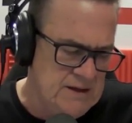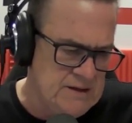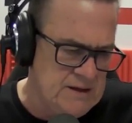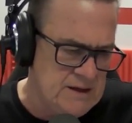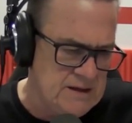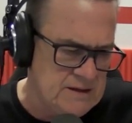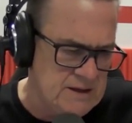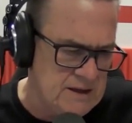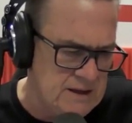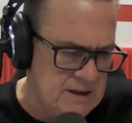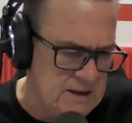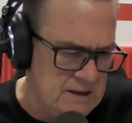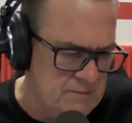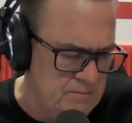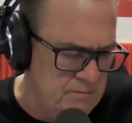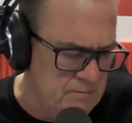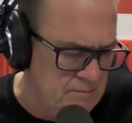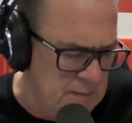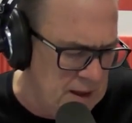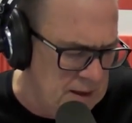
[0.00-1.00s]
She is a
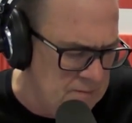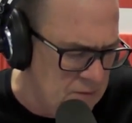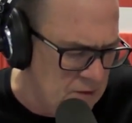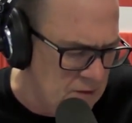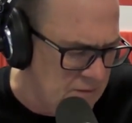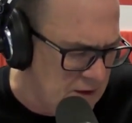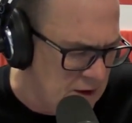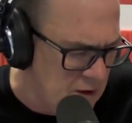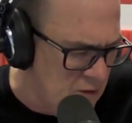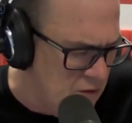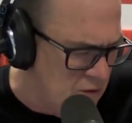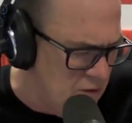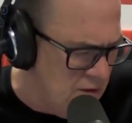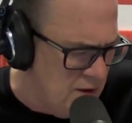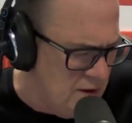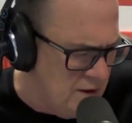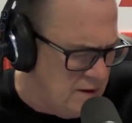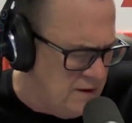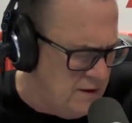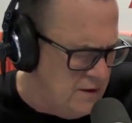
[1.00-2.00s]
member of the
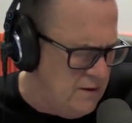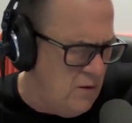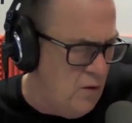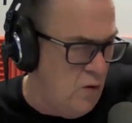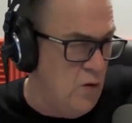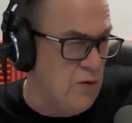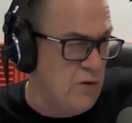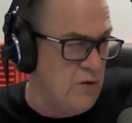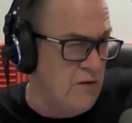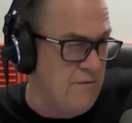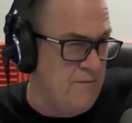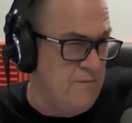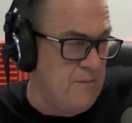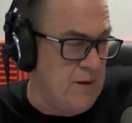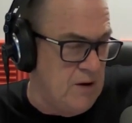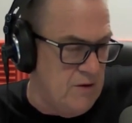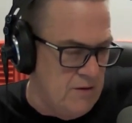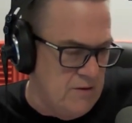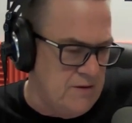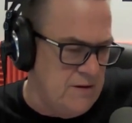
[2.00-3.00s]
Order of
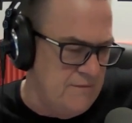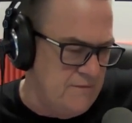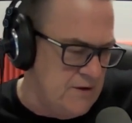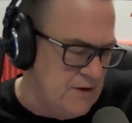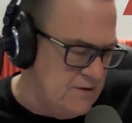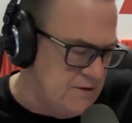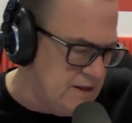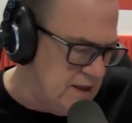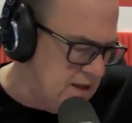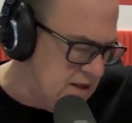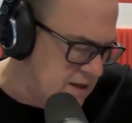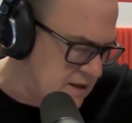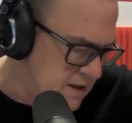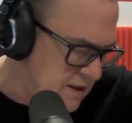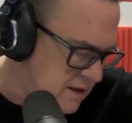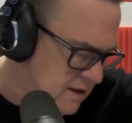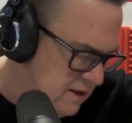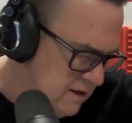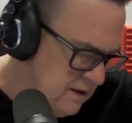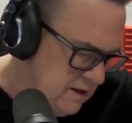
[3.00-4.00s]
Merit of New
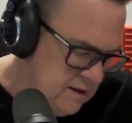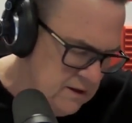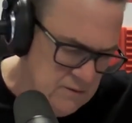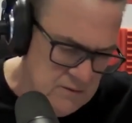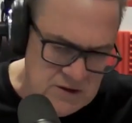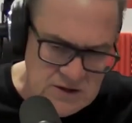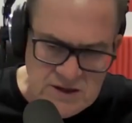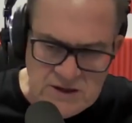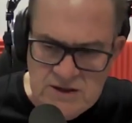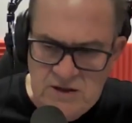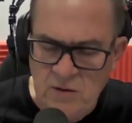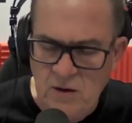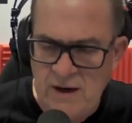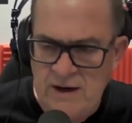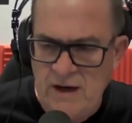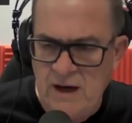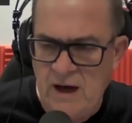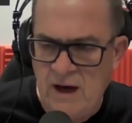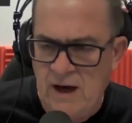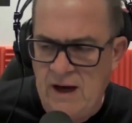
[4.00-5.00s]
Zealand, which is
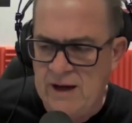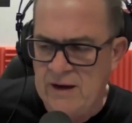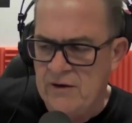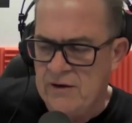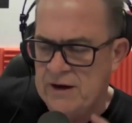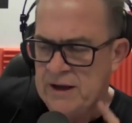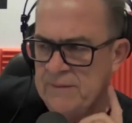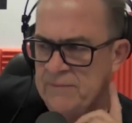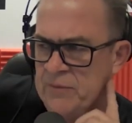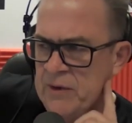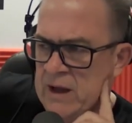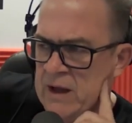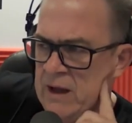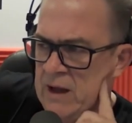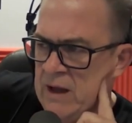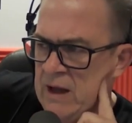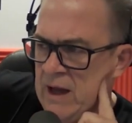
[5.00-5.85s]
quite a high honour,